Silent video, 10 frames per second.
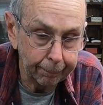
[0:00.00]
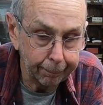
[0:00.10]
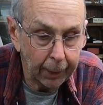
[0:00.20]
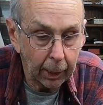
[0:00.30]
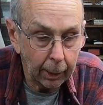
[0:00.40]

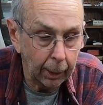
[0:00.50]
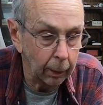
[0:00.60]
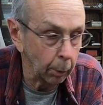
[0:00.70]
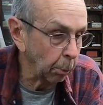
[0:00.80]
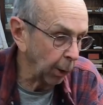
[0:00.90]
And they look
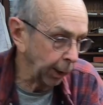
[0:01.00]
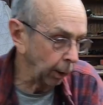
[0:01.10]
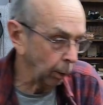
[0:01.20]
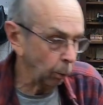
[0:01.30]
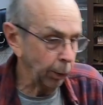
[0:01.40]
pretty
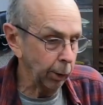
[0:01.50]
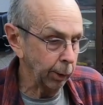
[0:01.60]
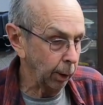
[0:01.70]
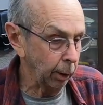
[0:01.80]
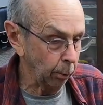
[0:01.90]
good when you're
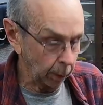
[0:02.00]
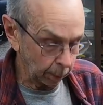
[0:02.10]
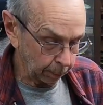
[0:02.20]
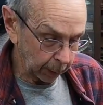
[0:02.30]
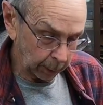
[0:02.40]
done with
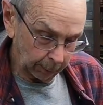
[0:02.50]
them.